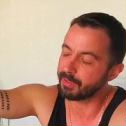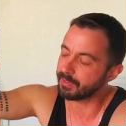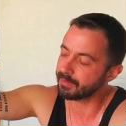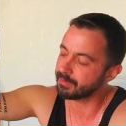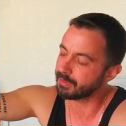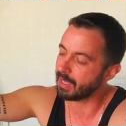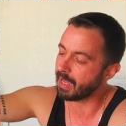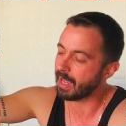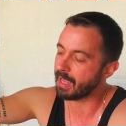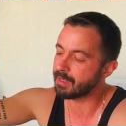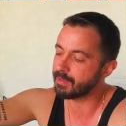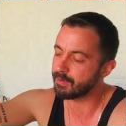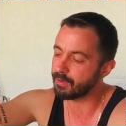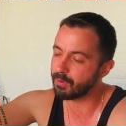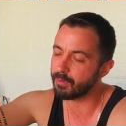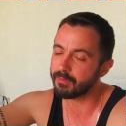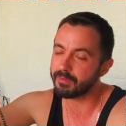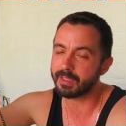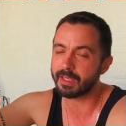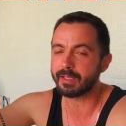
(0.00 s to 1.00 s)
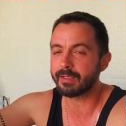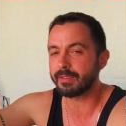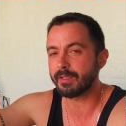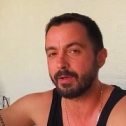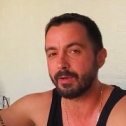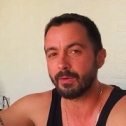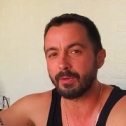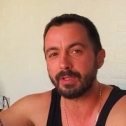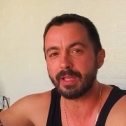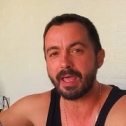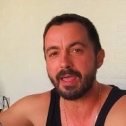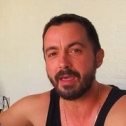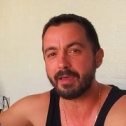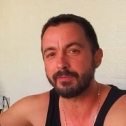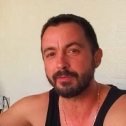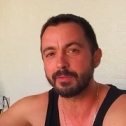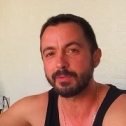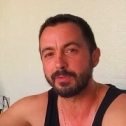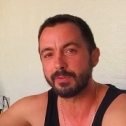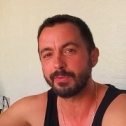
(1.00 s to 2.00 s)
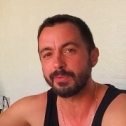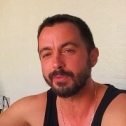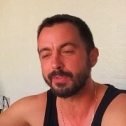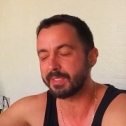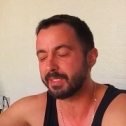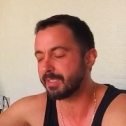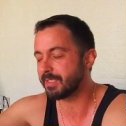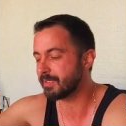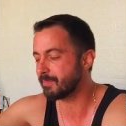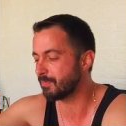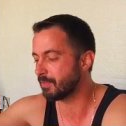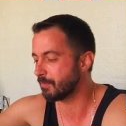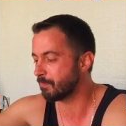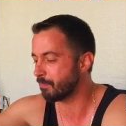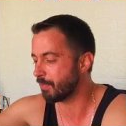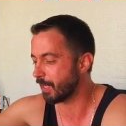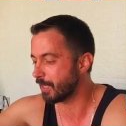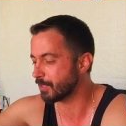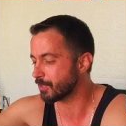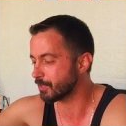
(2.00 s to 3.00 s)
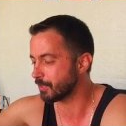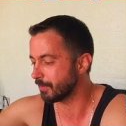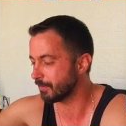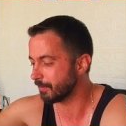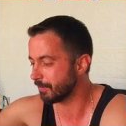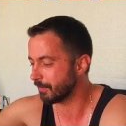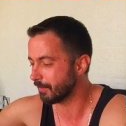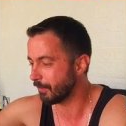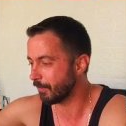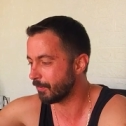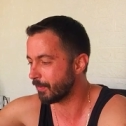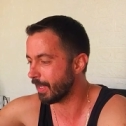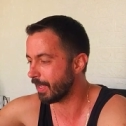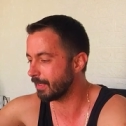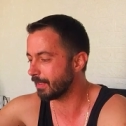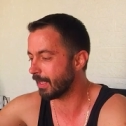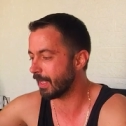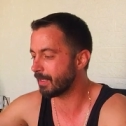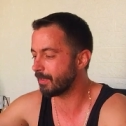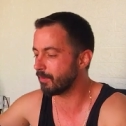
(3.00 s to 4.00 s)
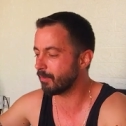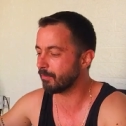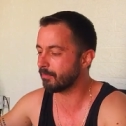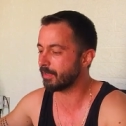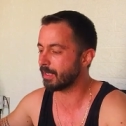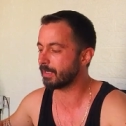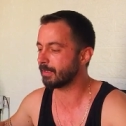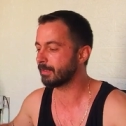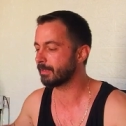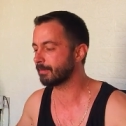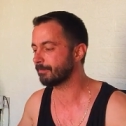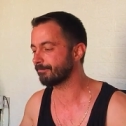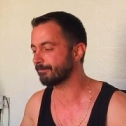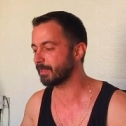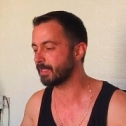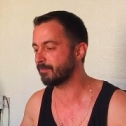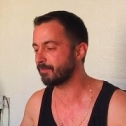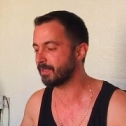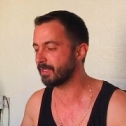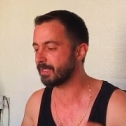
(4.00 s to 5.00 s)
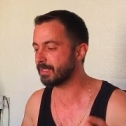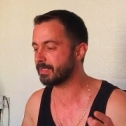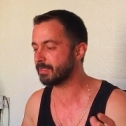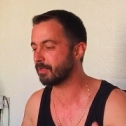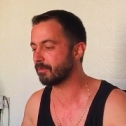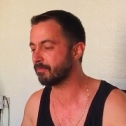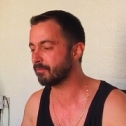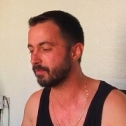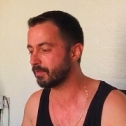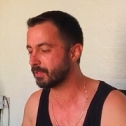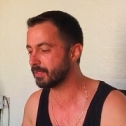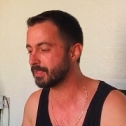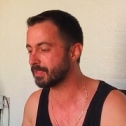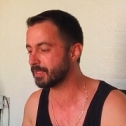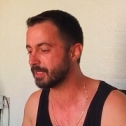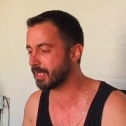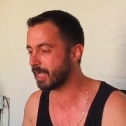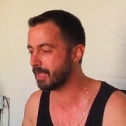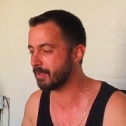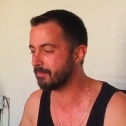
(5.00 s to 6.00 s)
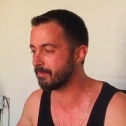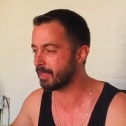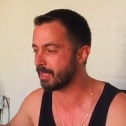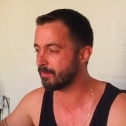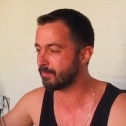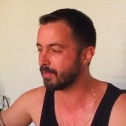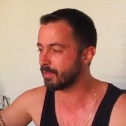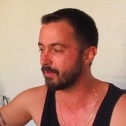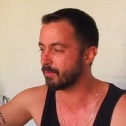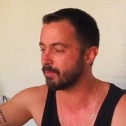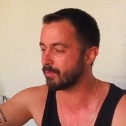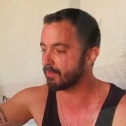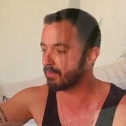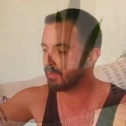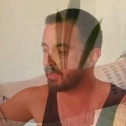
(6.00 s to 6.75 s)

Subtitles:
But I know that all I have to do is be patient, all right? I know that if it is your first time, maybe you